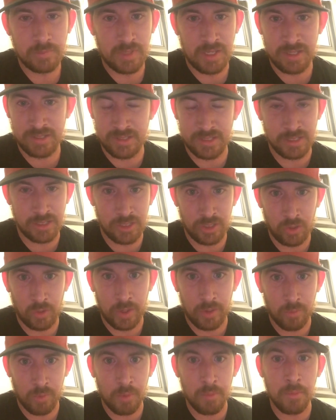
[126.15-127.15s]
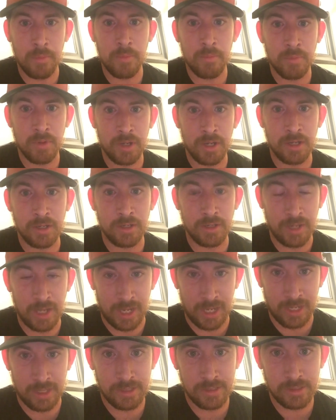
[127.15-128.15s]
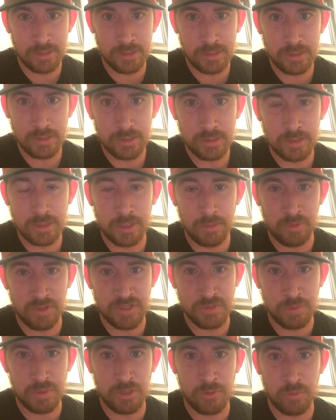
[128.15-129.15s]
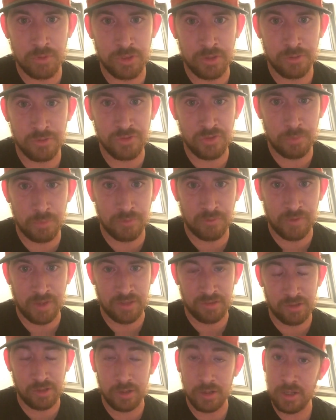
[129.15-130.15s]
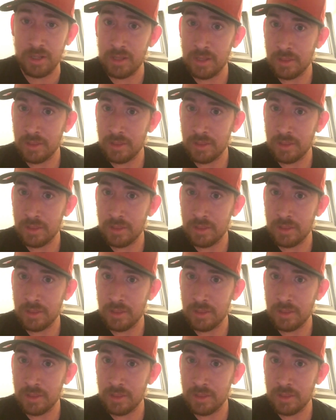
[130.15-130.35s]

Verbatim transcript: I said, no, I want my money today. Let me speak with your supervisor.